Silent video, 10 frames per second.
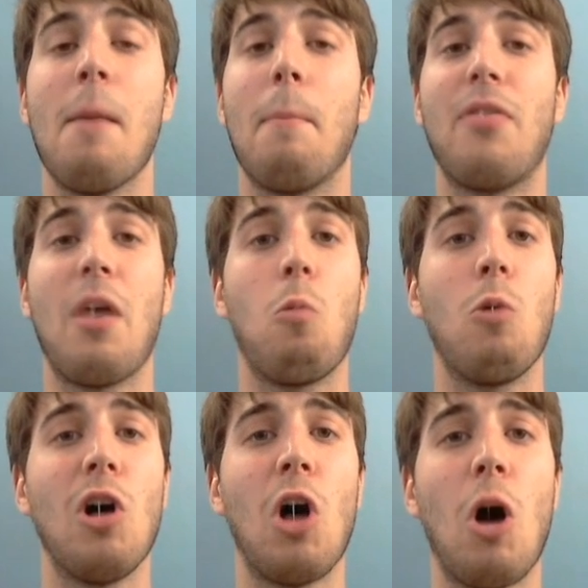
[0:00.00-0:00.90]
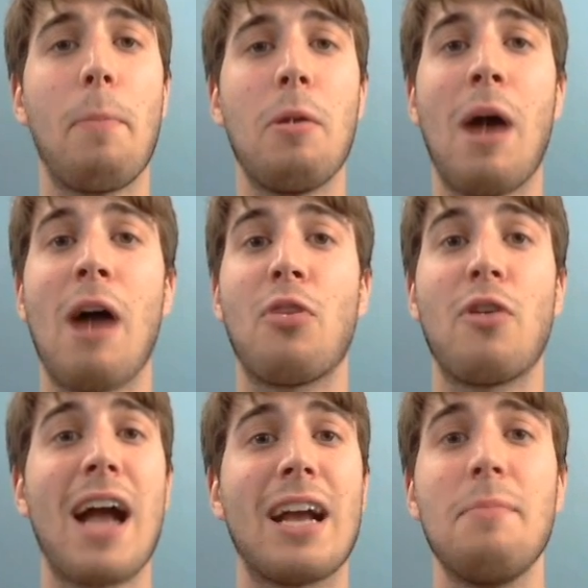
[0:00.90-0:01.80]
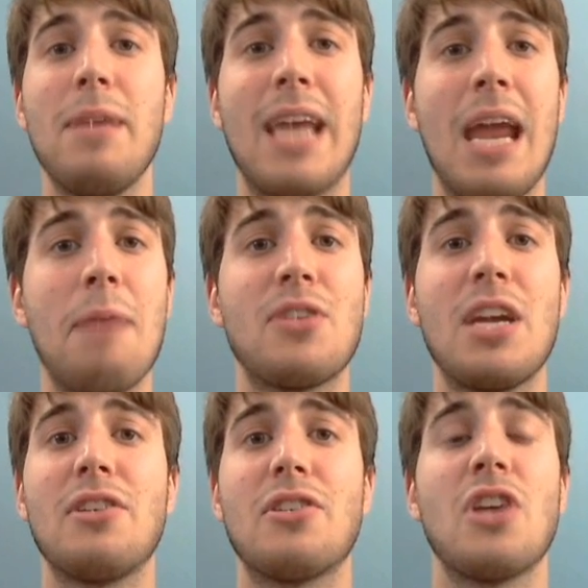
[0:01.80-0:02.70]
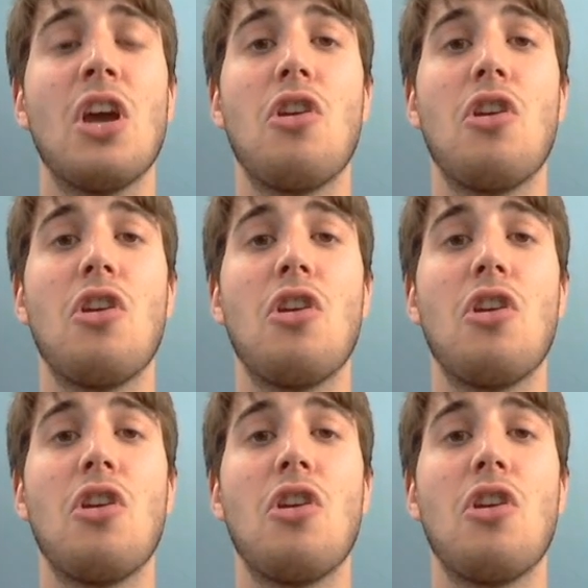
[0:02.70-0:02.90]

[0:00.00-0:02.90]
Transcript: but they will help you out. They're not going to be game changers.